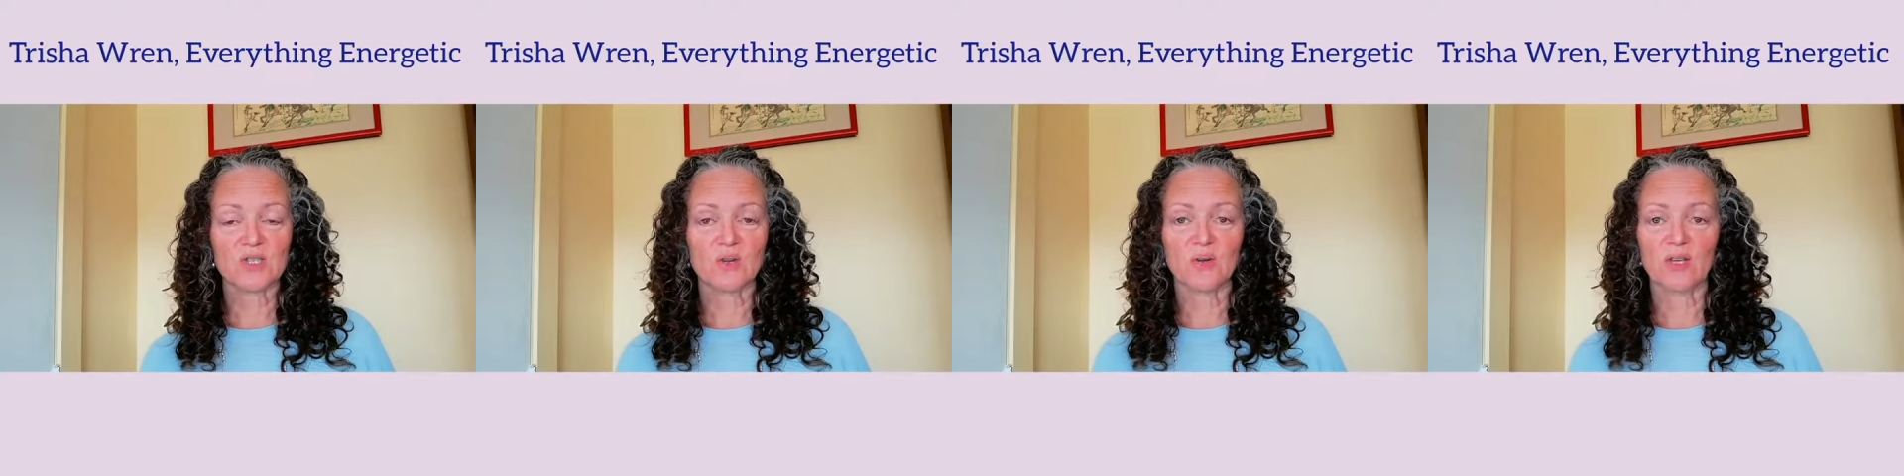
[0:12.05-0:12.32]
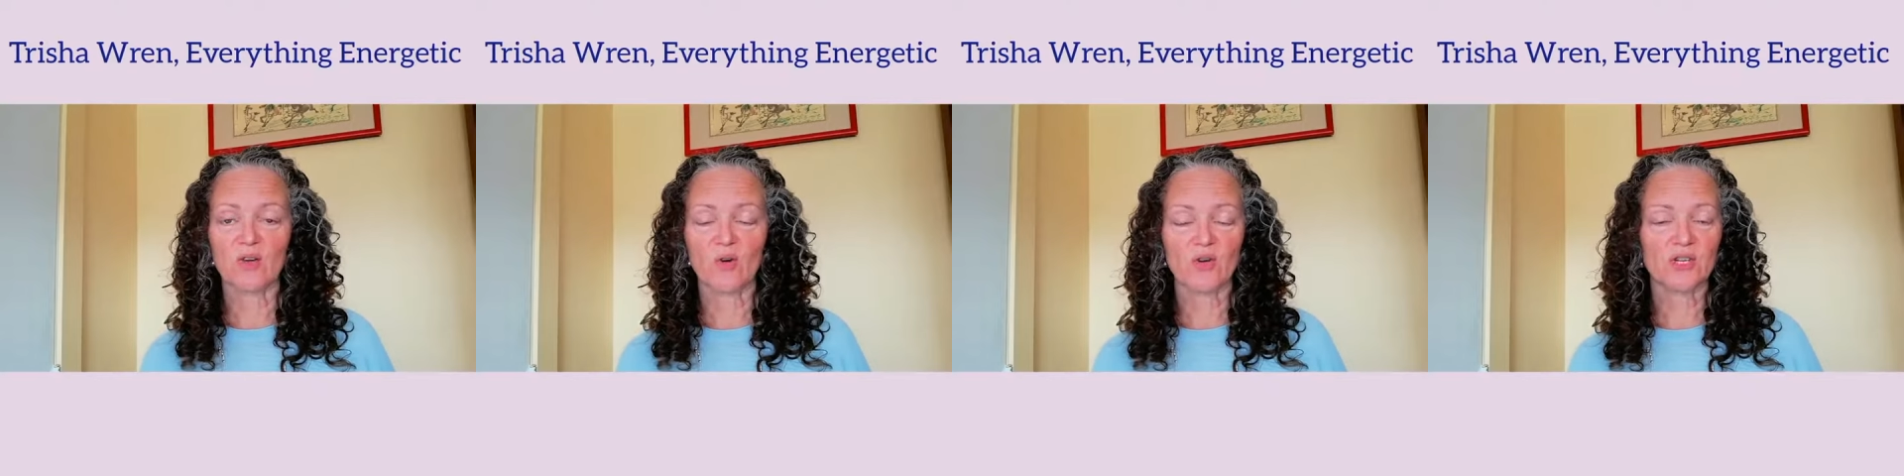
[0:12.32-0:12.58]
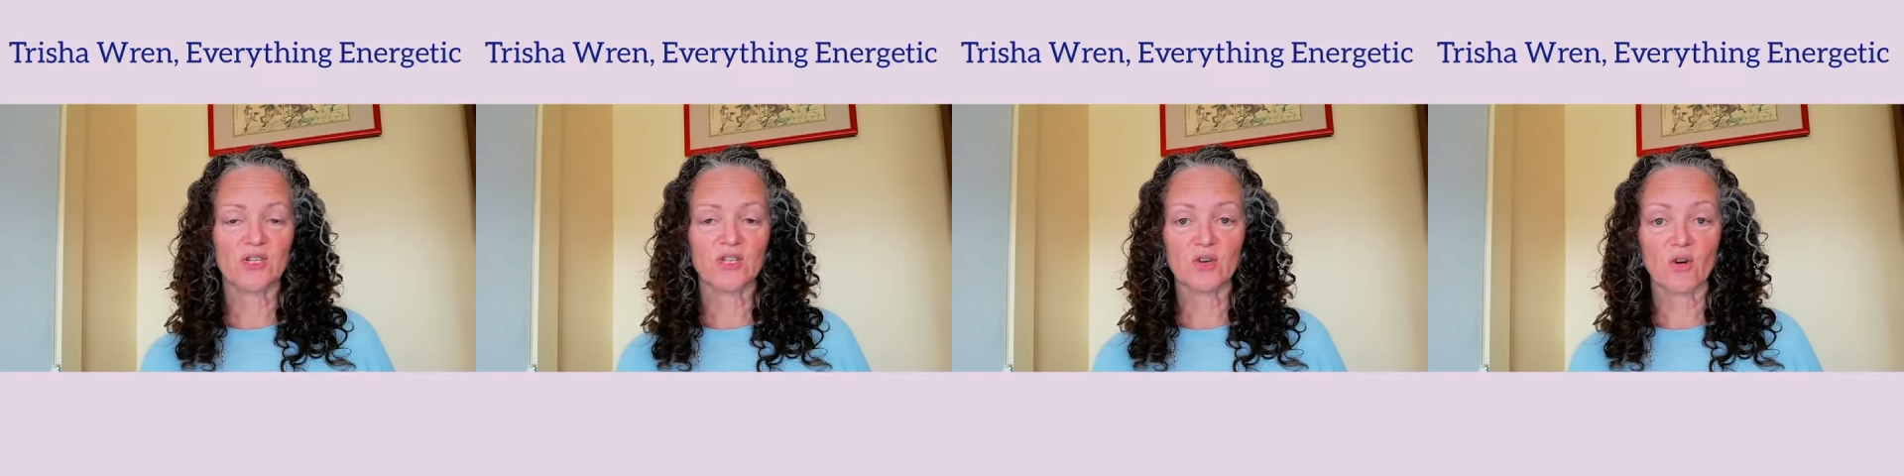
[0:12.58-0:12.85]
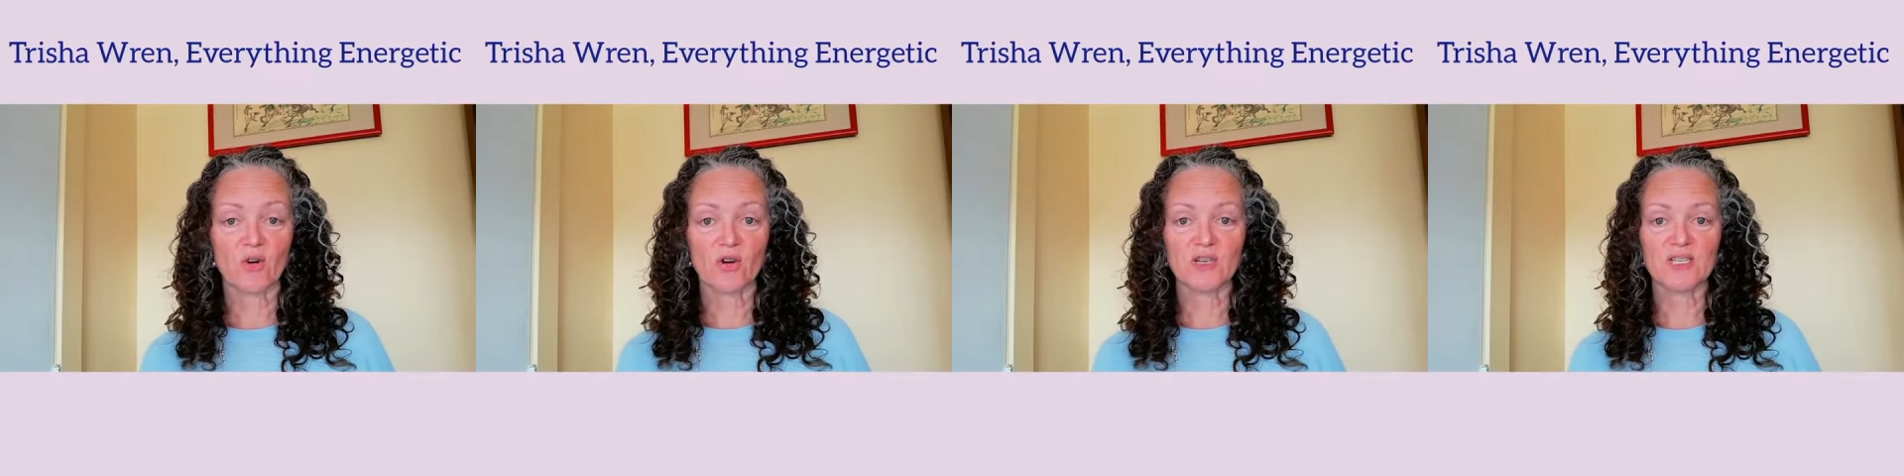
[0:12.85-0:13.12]
going on in your
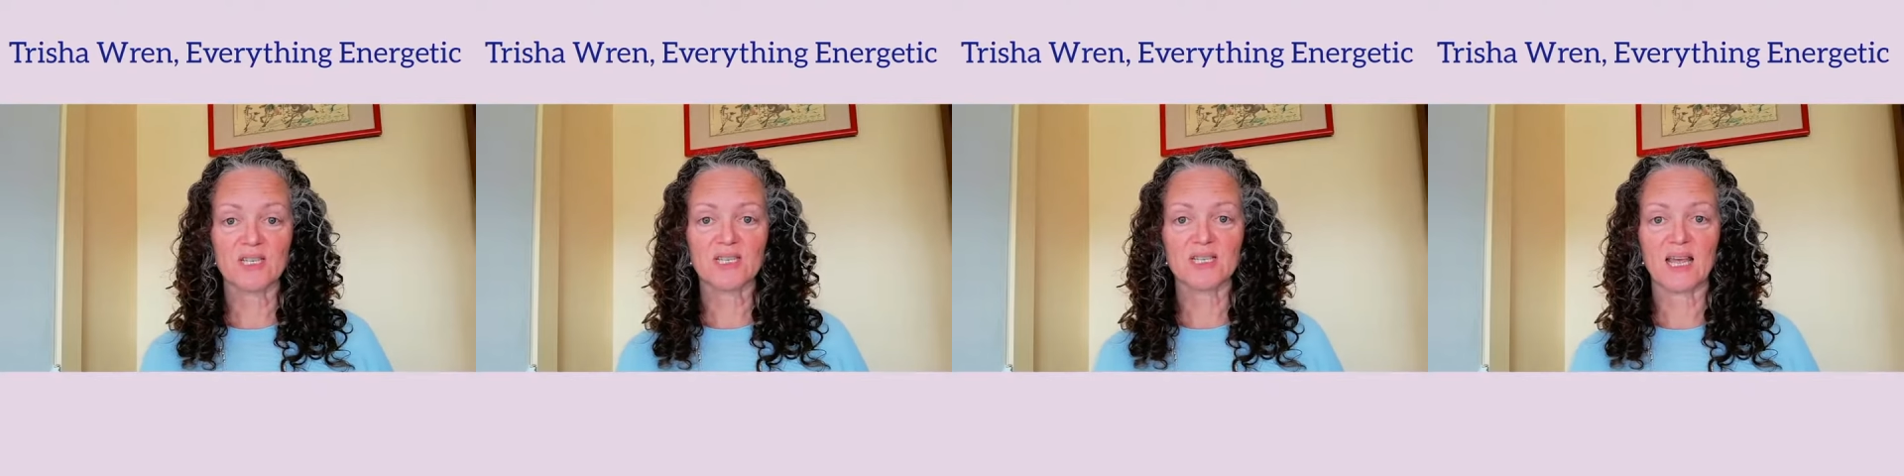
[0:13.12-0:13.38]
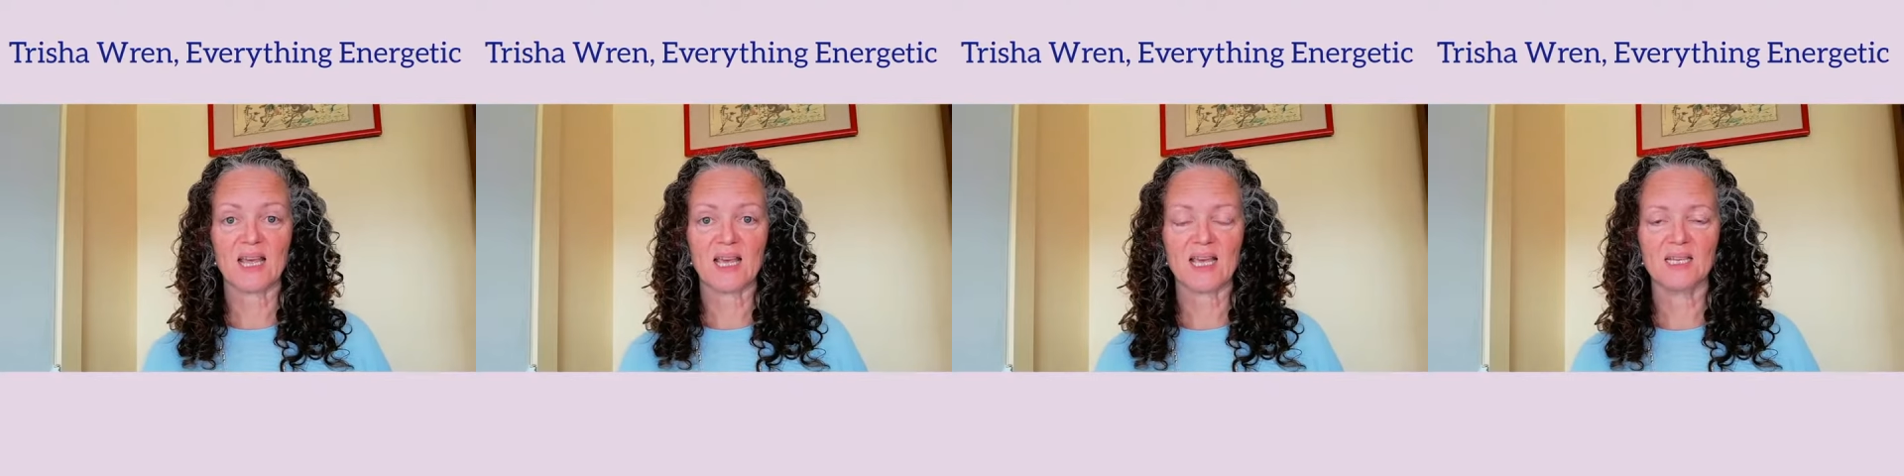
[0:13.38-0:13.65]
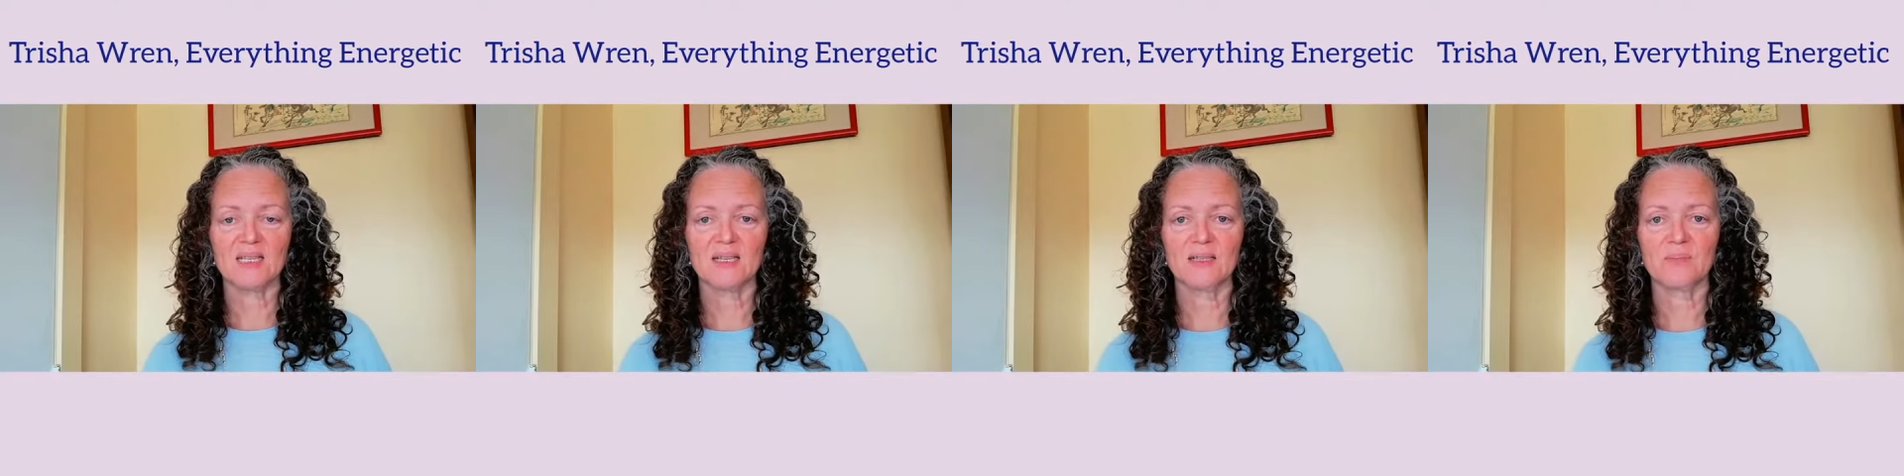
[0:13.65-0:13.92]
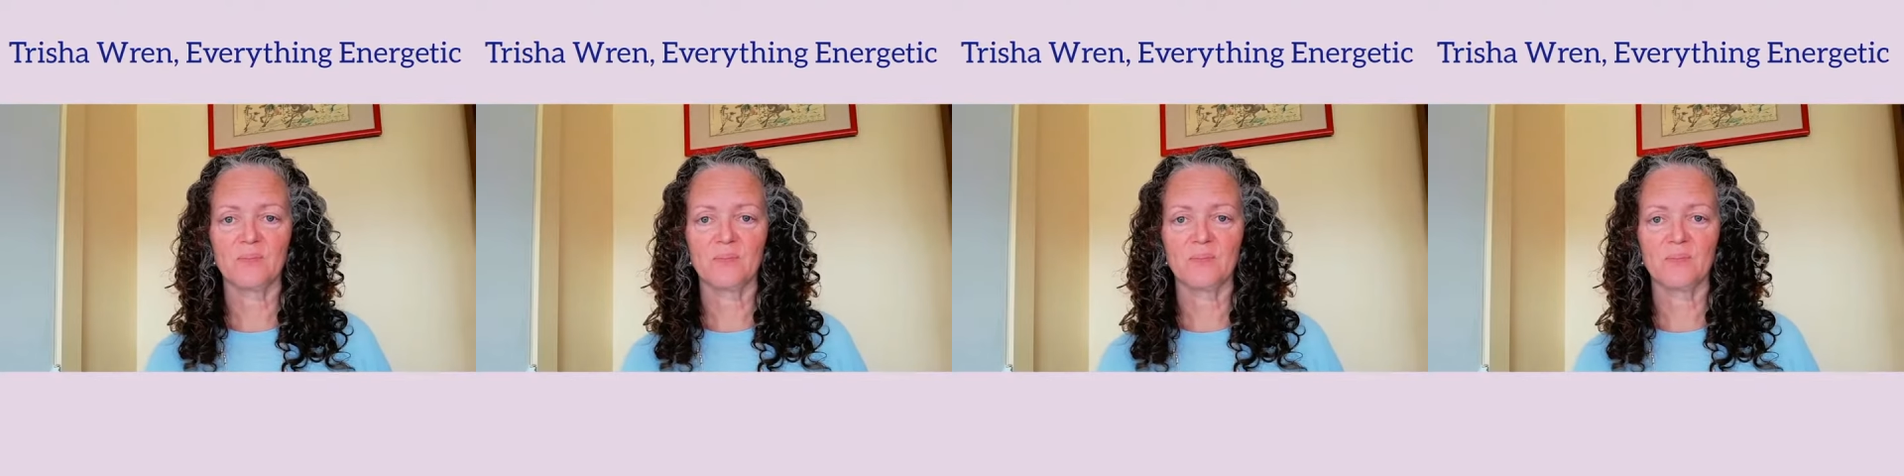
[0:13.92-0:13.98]
horse's head?